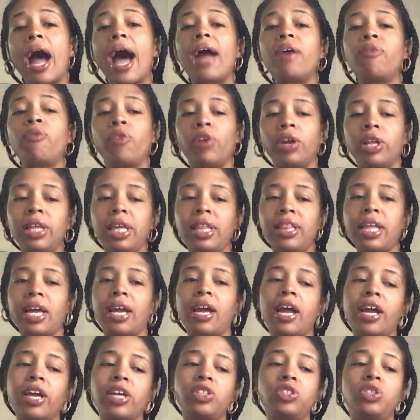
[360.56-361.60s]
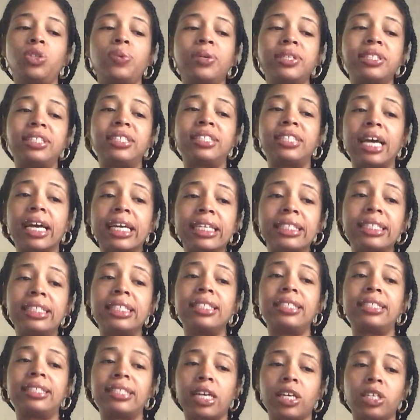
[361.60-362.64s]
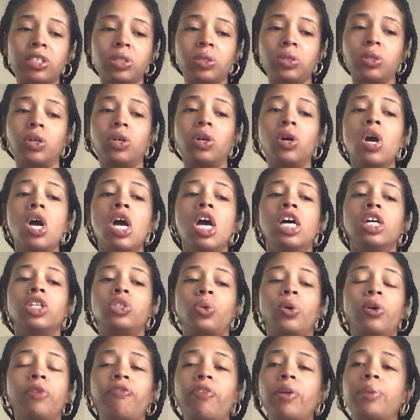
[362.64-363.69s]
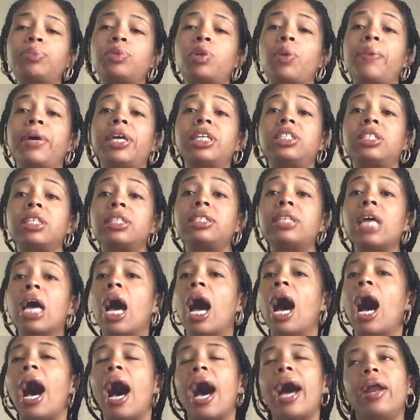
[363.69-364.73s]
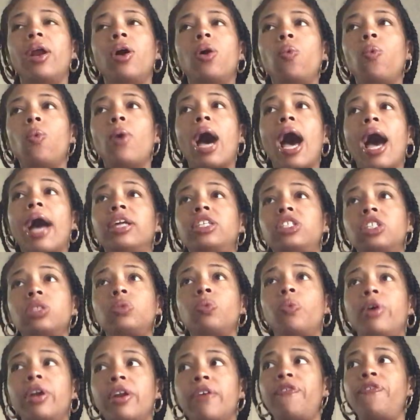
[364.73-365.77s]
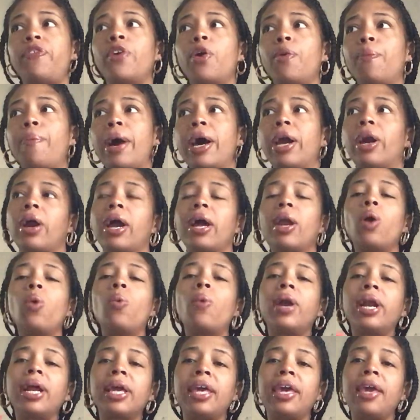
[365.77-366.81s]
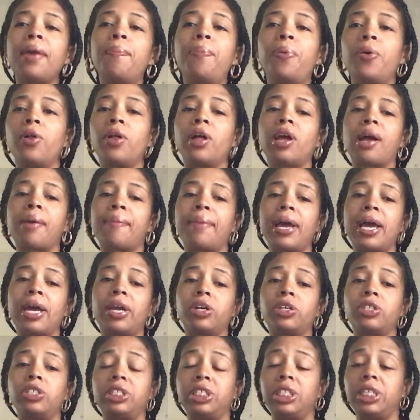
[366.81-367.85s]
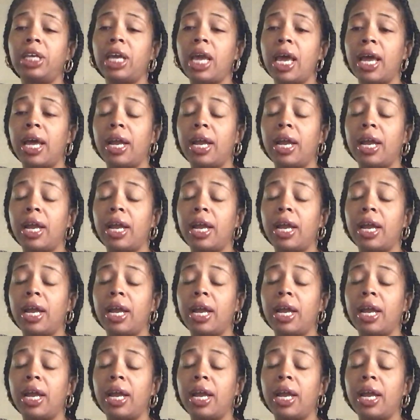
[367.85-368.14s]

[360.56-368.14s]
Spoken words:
I really think I could do a sexy sexual twin flame soulmate. It's just, I just want to feel better. I don't want to keep pulling on my energy.